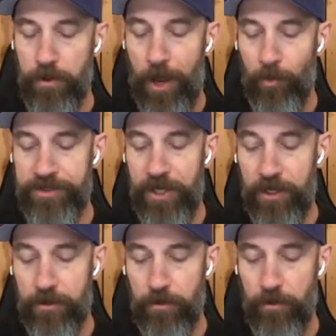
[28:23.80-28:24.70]
I would
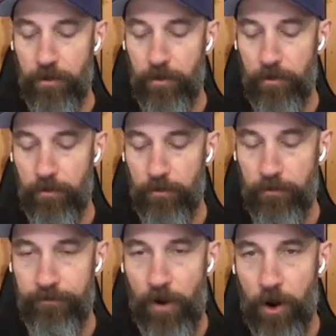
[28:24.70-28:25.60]
take
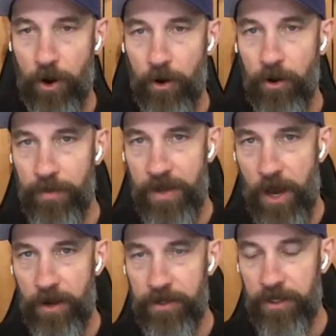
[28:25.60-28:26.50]
FAR, then
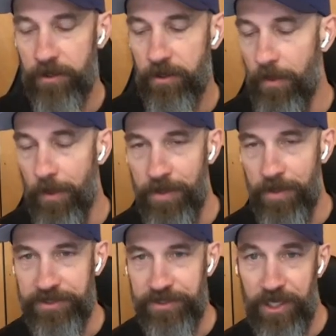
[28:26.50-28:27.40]
auditing, then
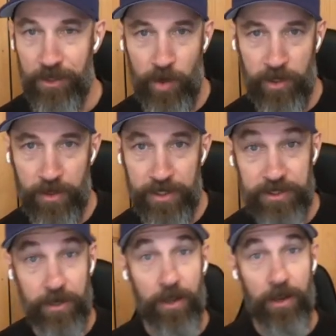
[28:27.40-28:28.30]
BEC and
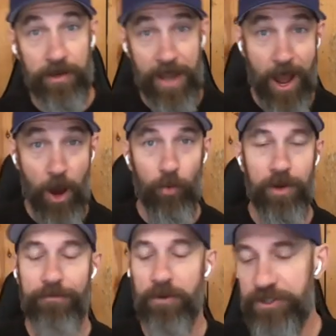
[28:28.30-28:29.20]
regulation. Now,
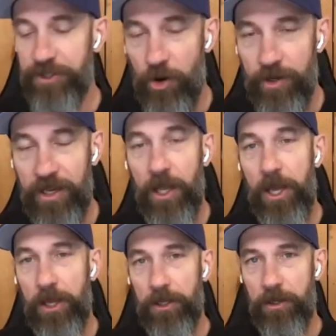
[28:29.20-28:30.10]
if you're starting in
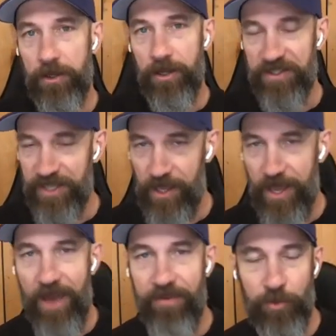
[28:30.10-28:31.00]
the second
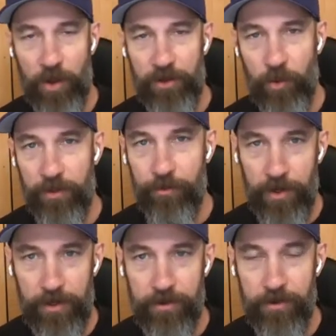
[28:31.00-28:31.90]
half of
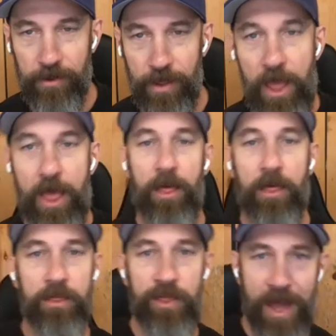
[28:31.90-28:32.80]
2023,
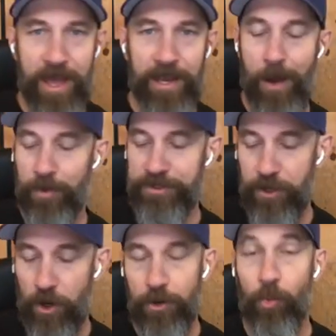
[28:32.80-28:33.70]
then I would
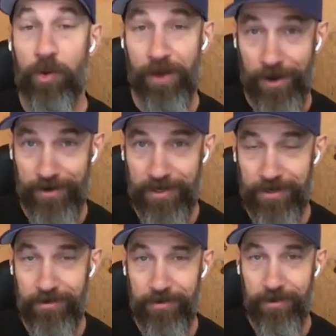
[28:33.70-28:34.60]
start with
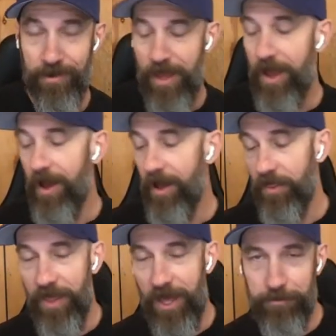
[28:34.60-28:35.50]
auditing,
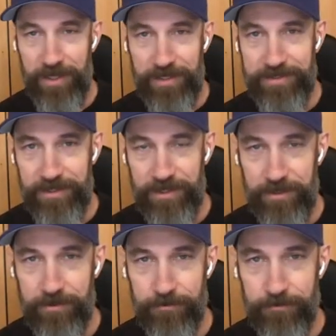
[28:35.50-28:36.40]
then BEC,